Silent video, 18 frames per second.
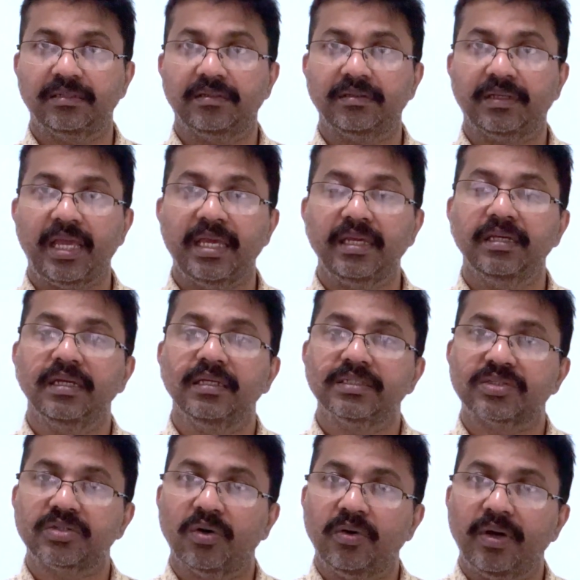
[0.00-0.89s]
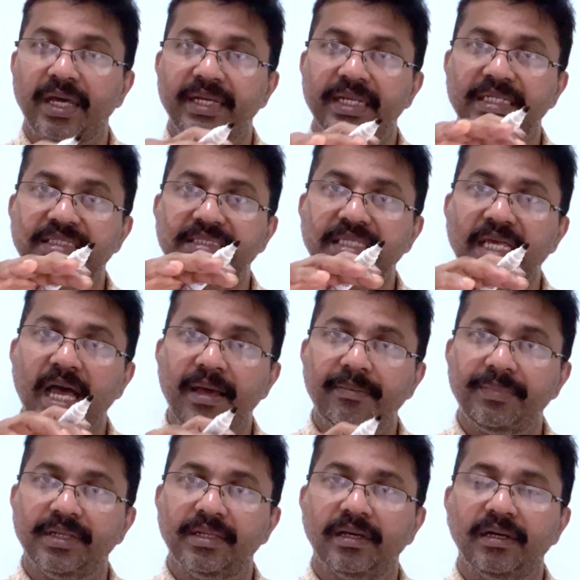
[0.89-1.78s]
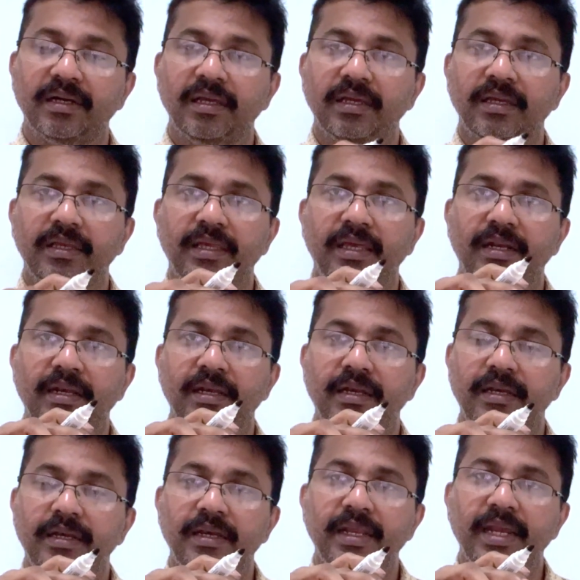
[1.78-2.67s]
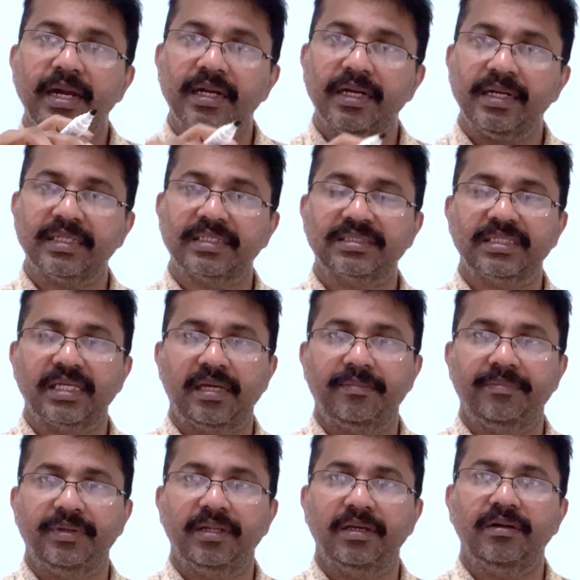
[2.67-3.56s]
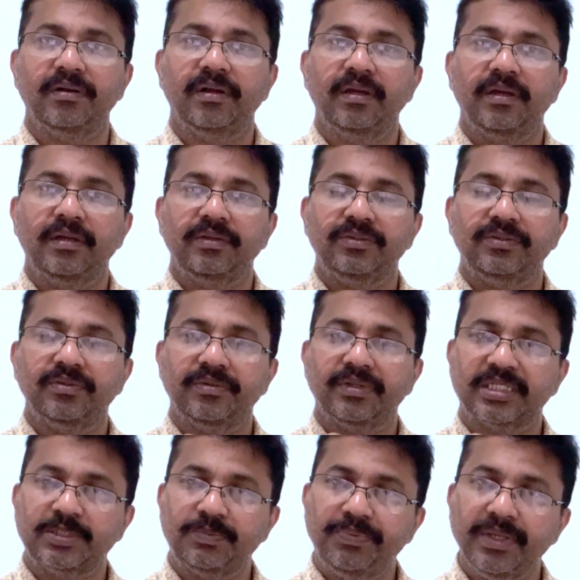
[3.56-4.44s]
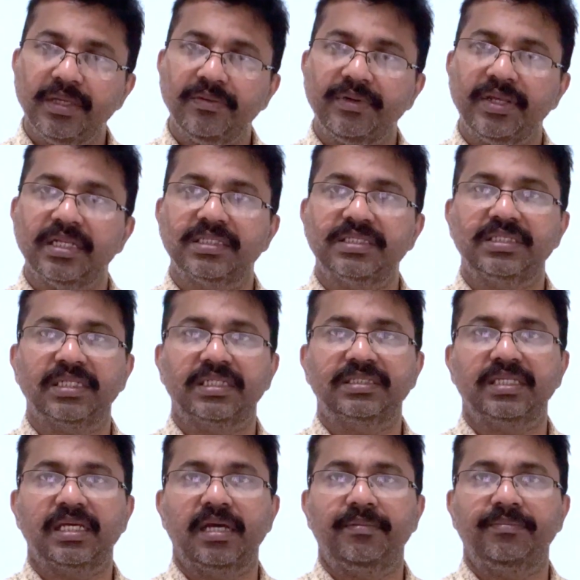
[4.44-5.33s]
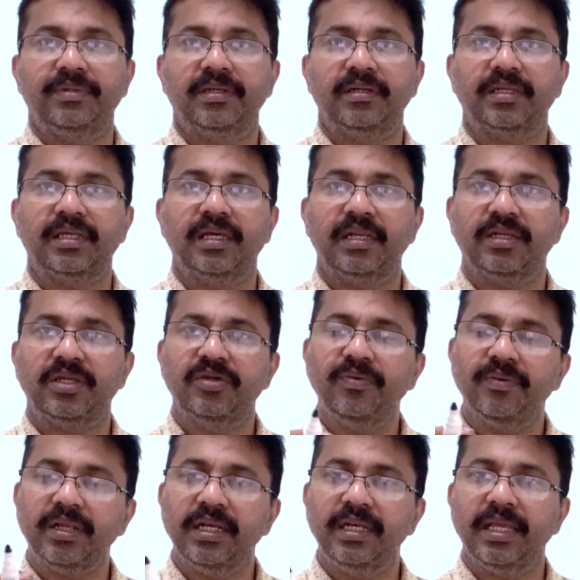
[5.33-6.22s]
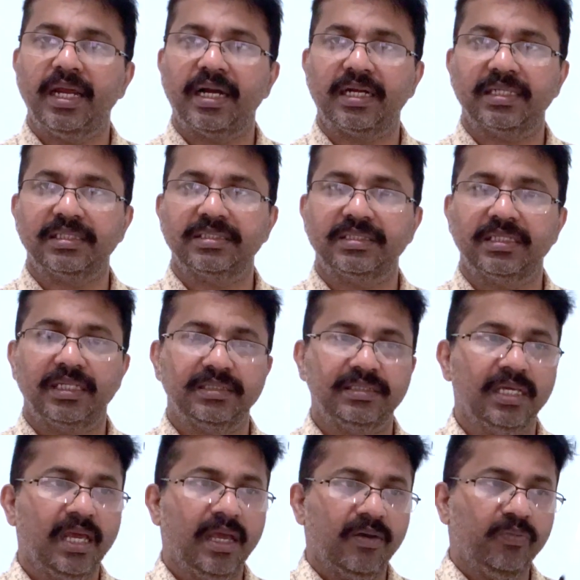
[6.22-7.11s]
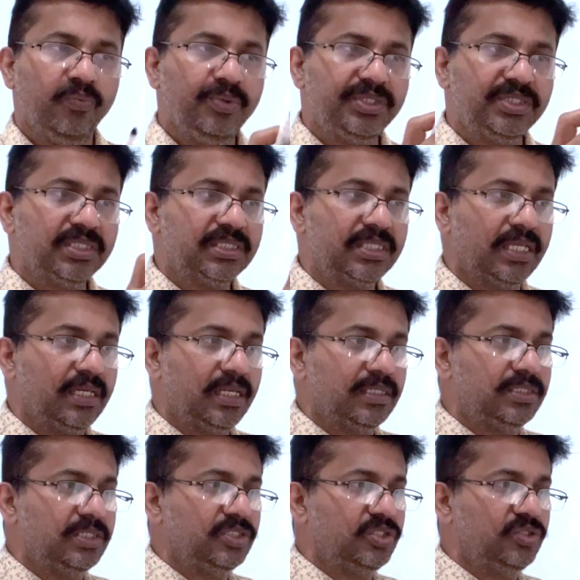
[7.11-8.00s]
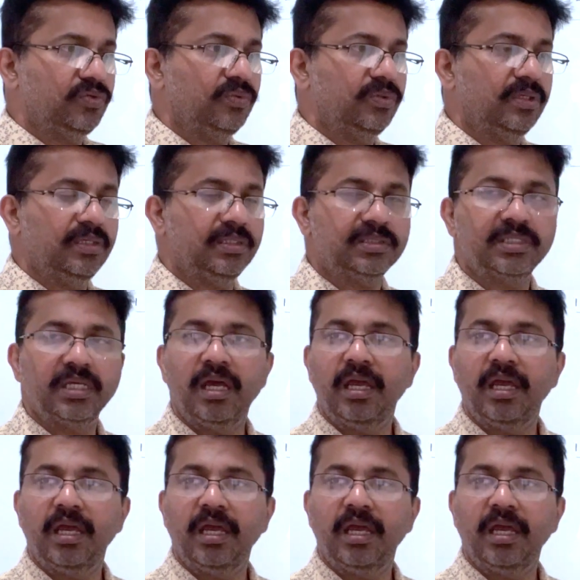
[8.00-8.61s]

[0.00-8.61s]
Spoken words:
Okay, so an examiner, a learned examiner, your experienced examiner can quickly understand which sentence is yours